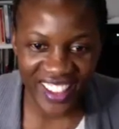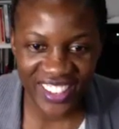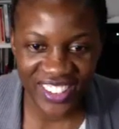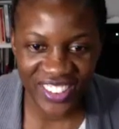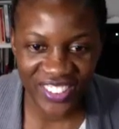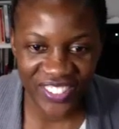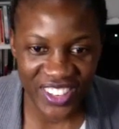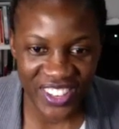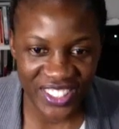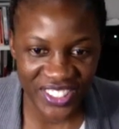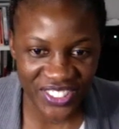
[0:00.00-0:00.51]
and
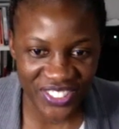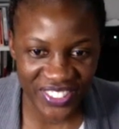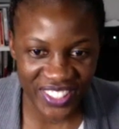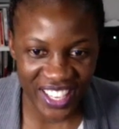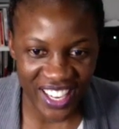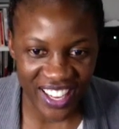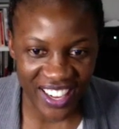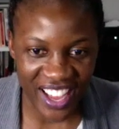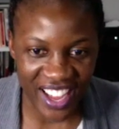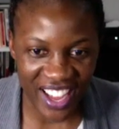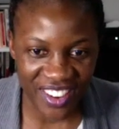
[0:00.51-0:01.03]
you were doing
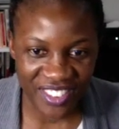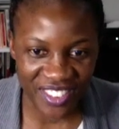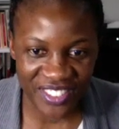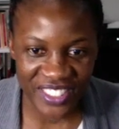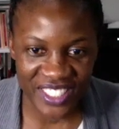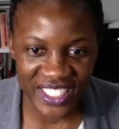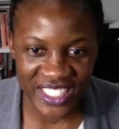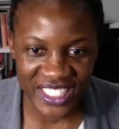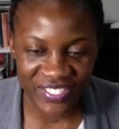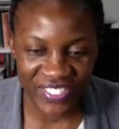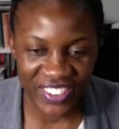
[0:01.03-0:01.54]
a lot of
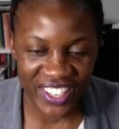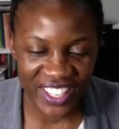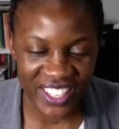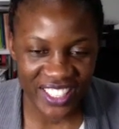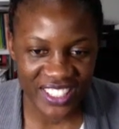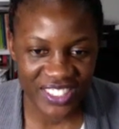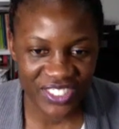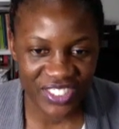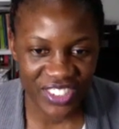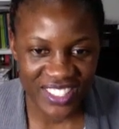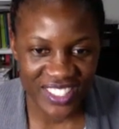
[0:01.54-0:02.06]

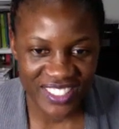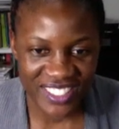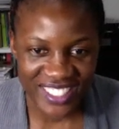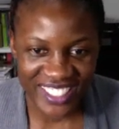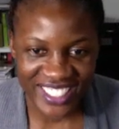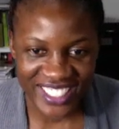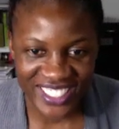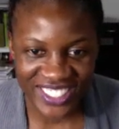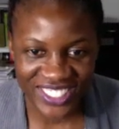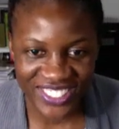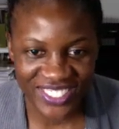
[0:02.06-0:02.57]
Hispanic
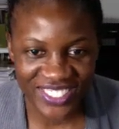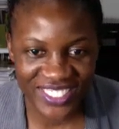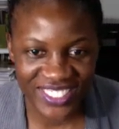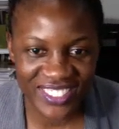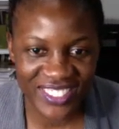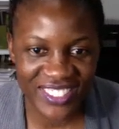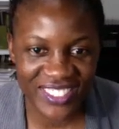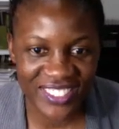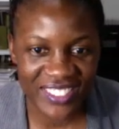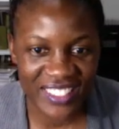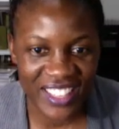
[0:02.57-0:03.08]

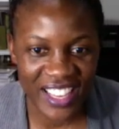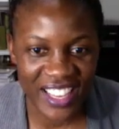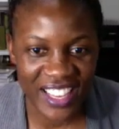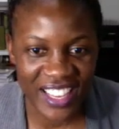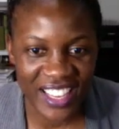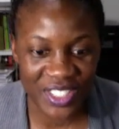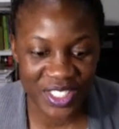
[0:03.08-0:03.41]
translations. Are you